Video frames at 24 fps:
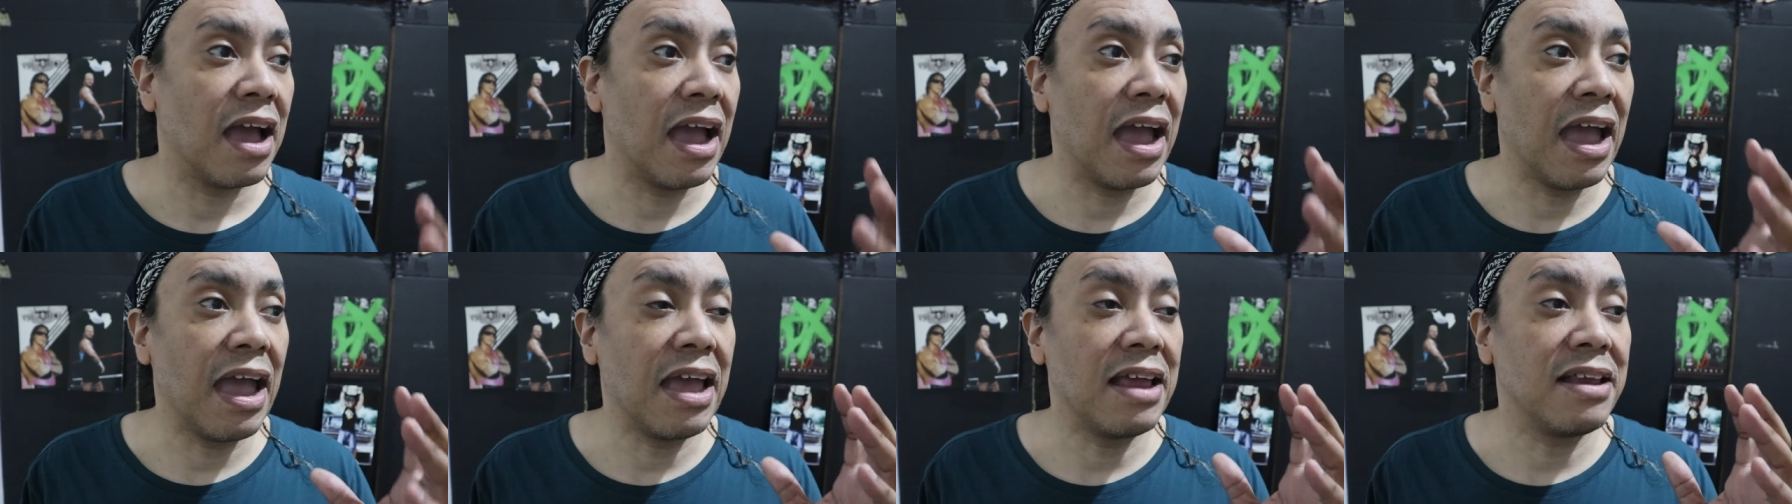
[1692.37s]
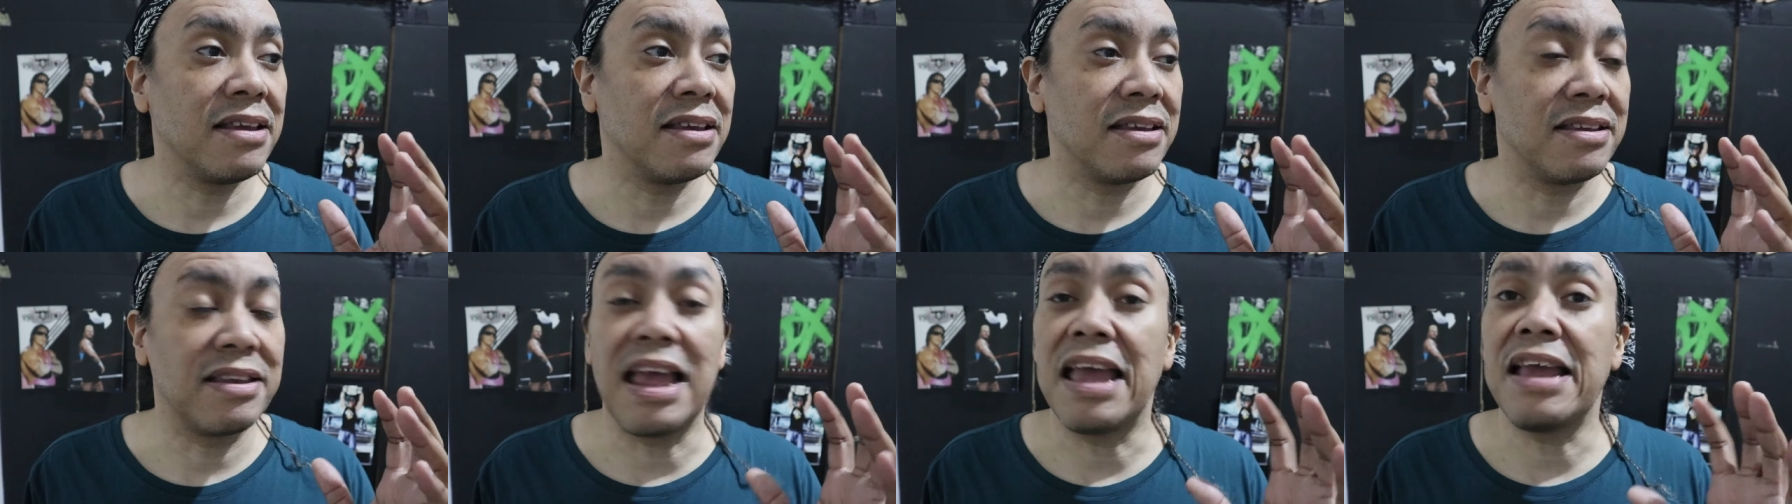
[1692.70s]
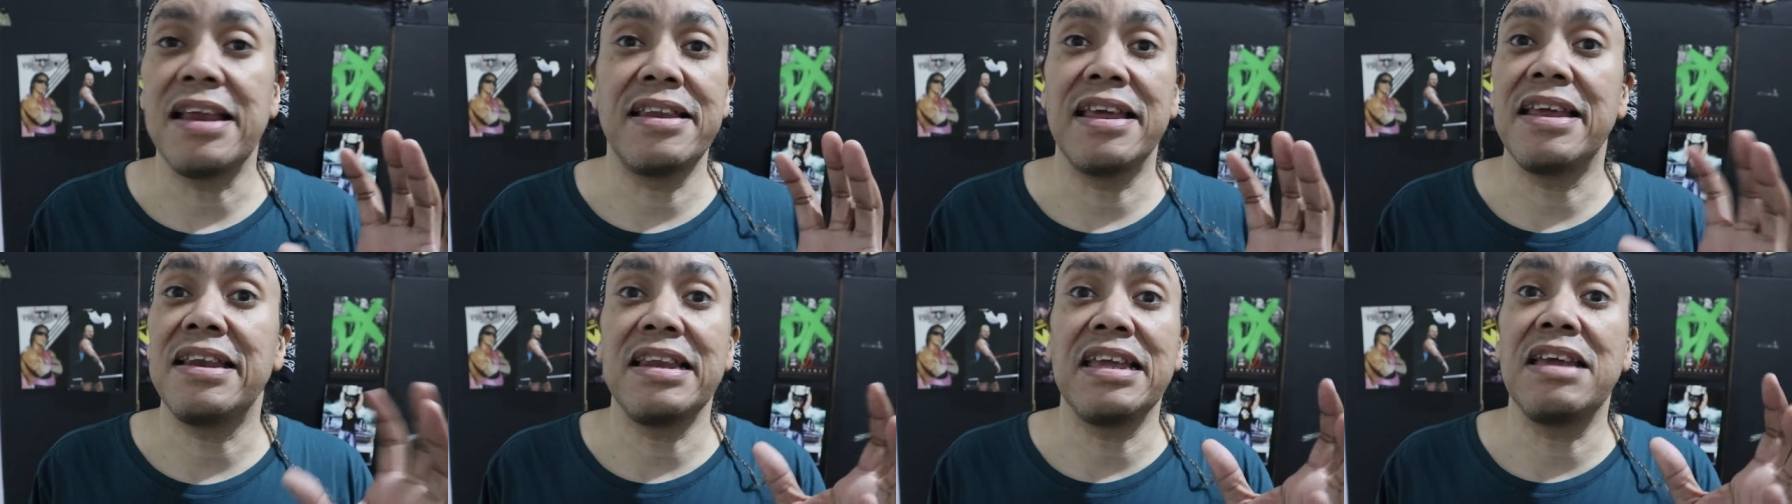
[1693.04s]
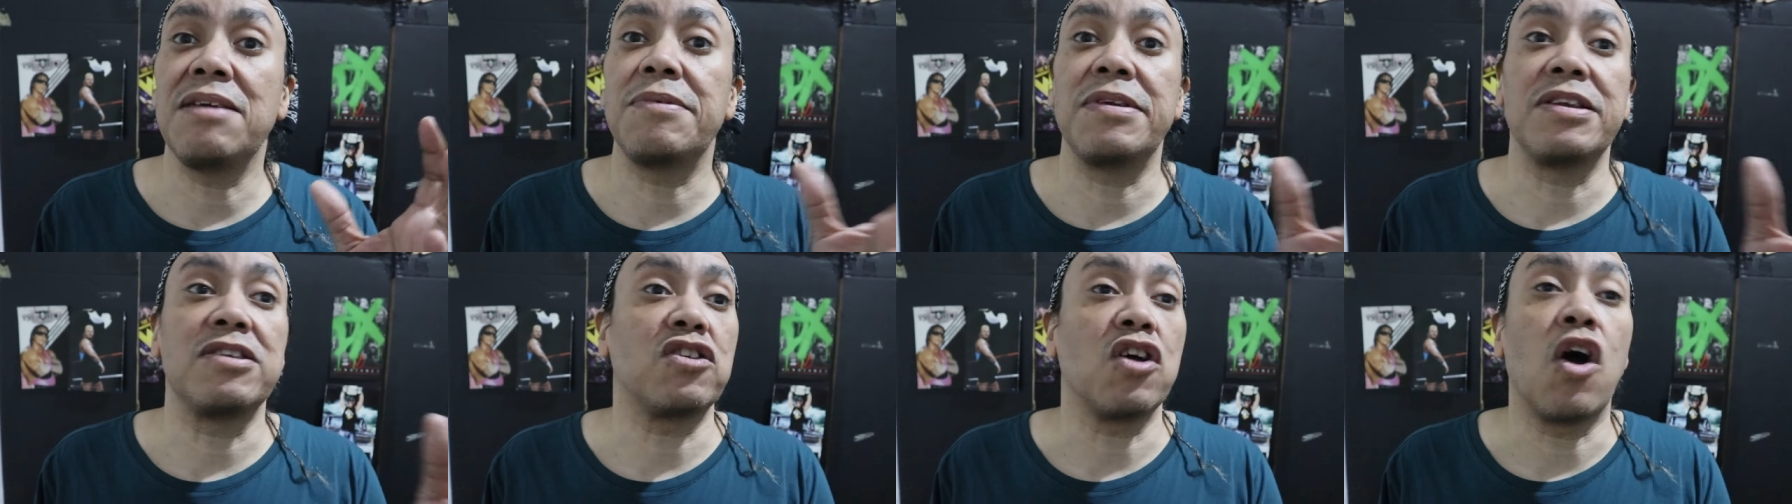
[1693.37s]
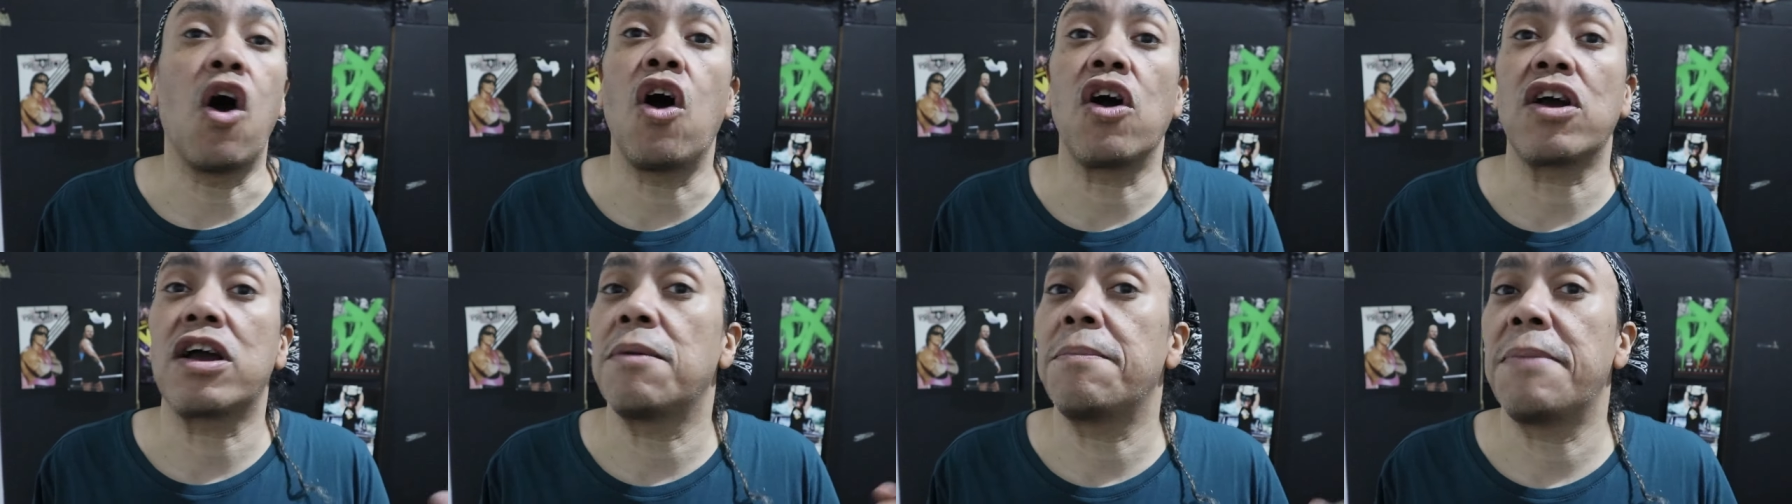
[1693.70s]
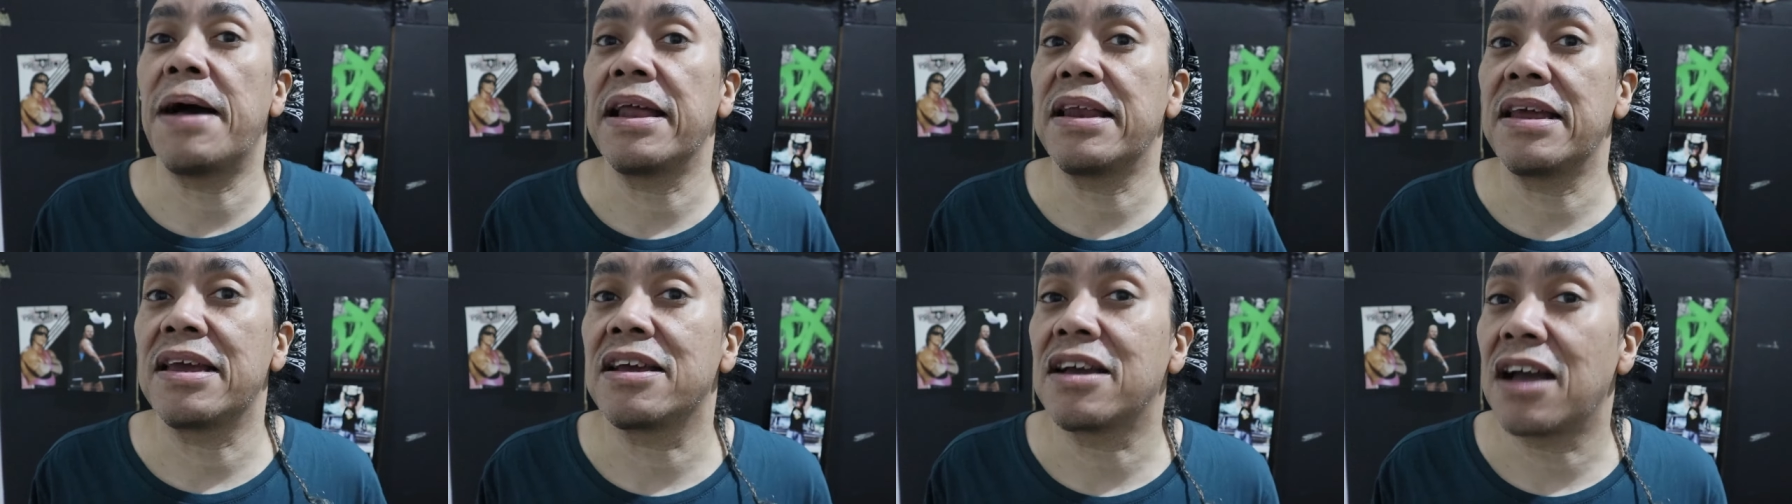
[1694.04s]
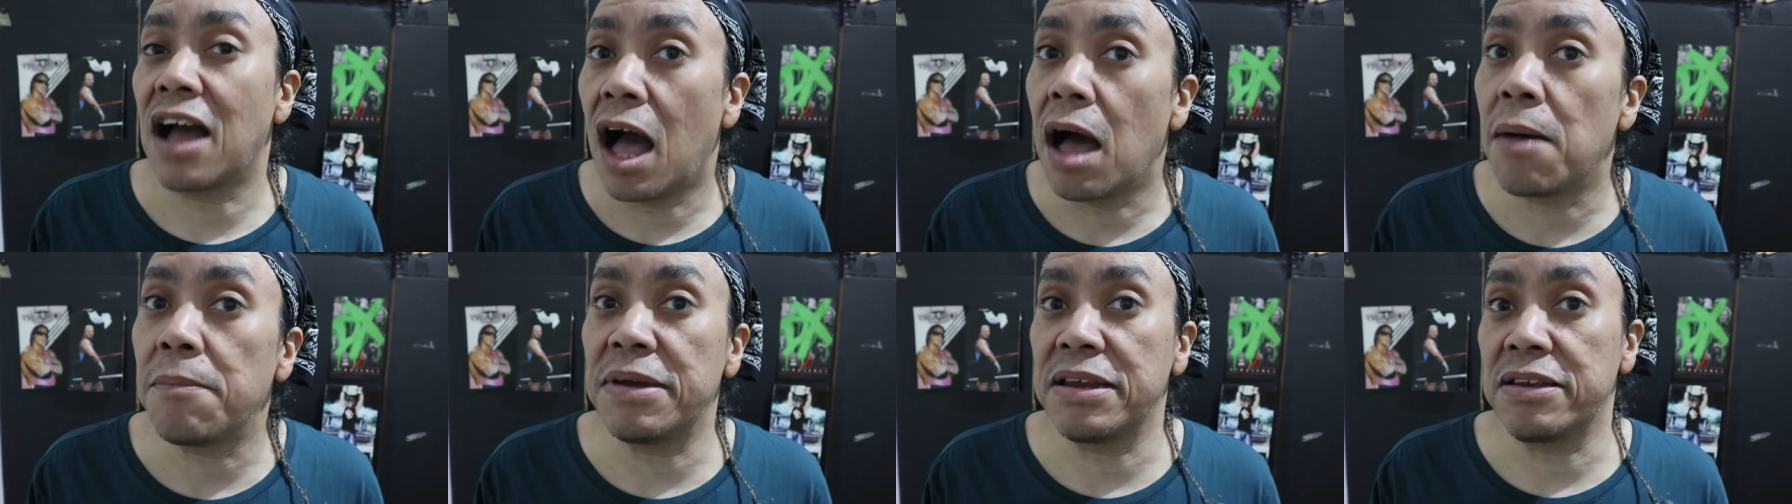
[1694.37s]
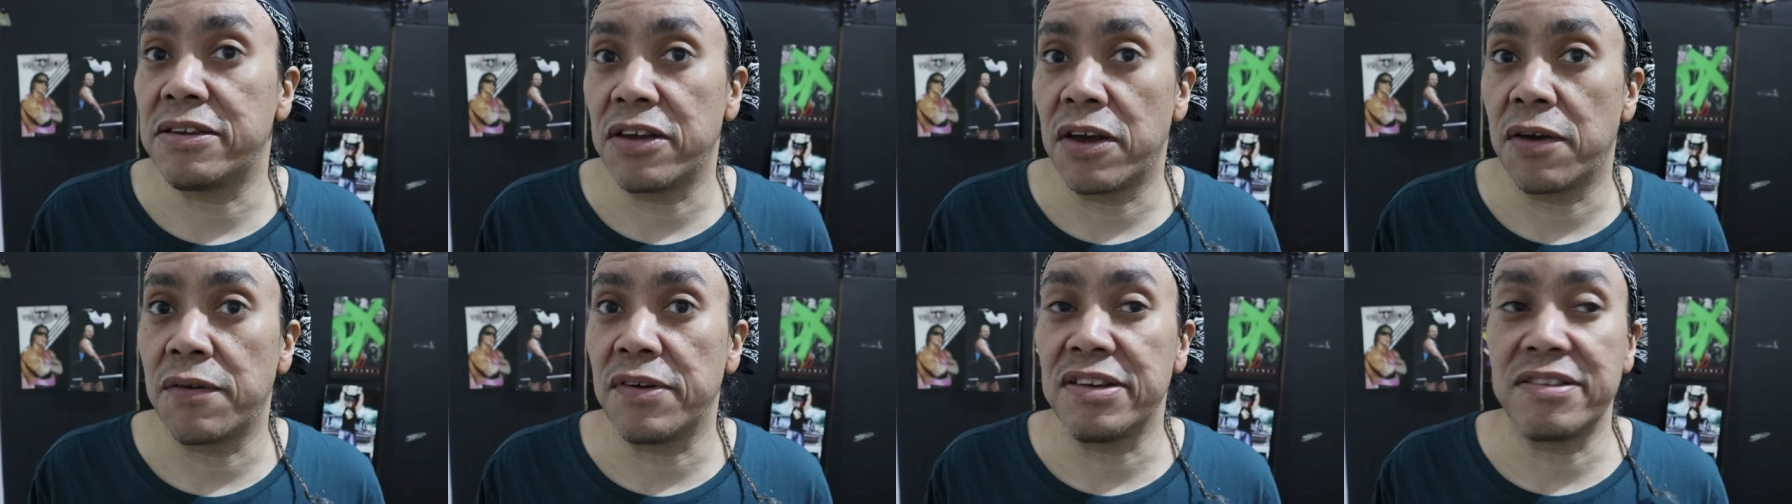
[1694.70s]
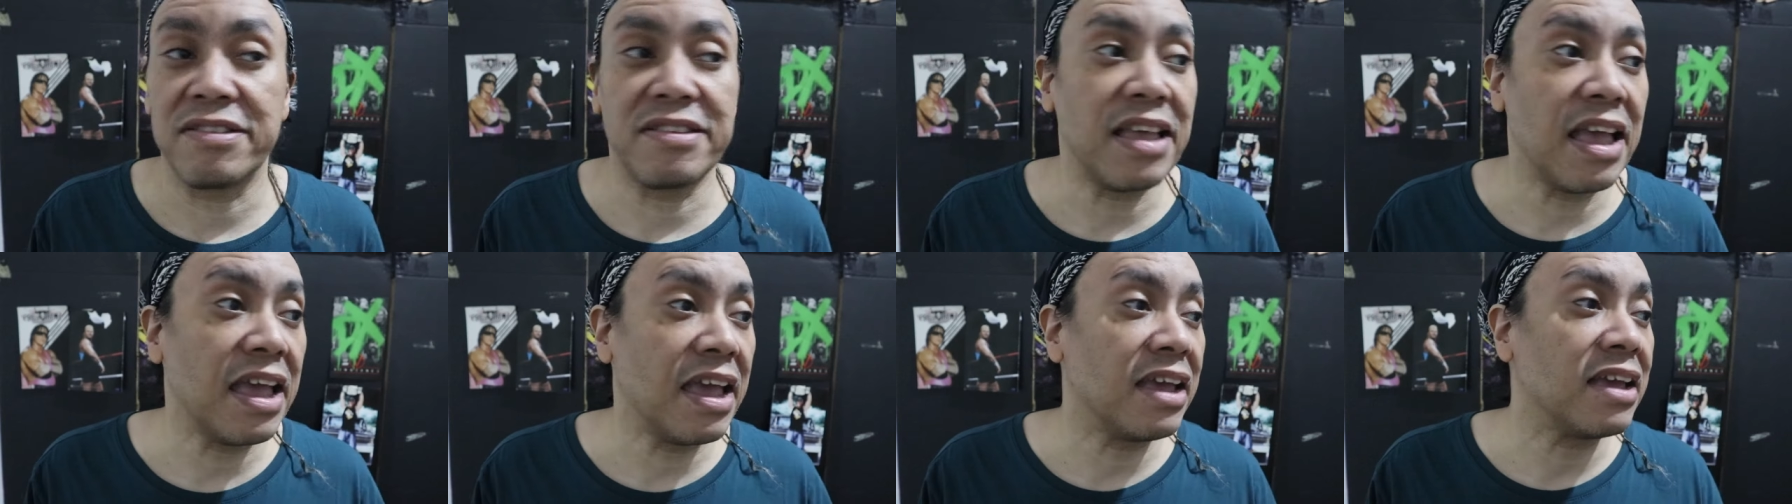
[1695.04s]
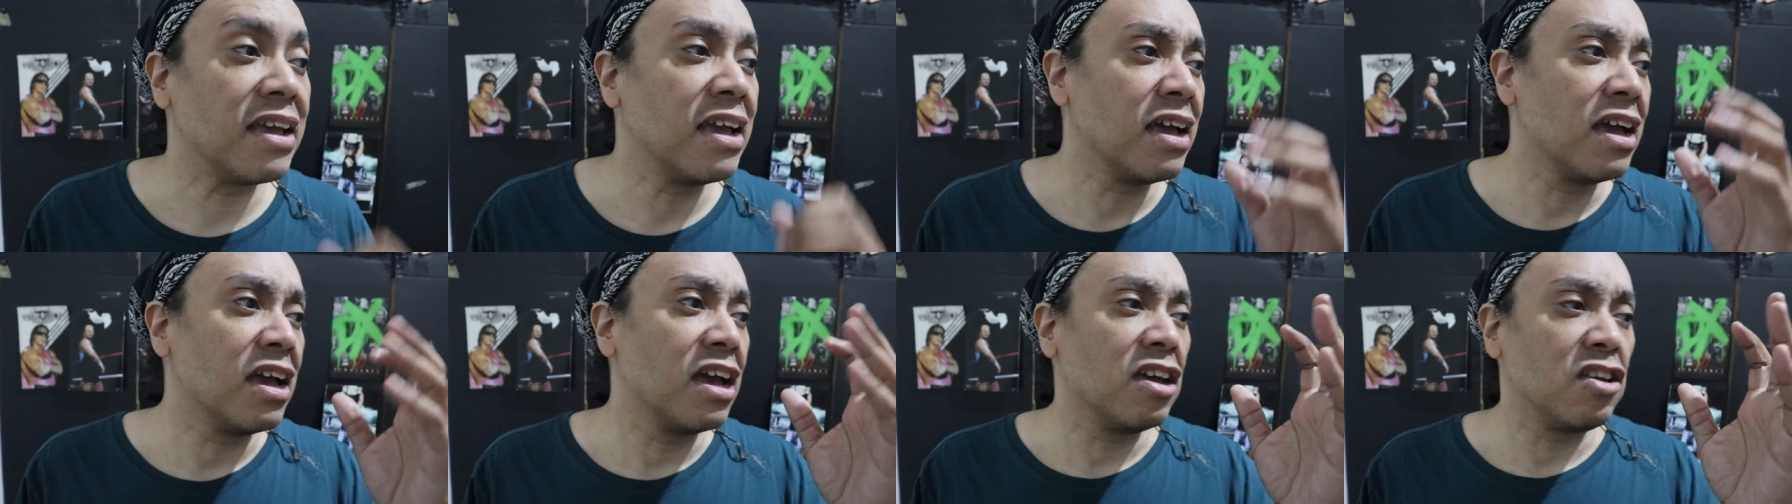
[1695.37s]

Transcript: And they didn't even talk about in commentary saying,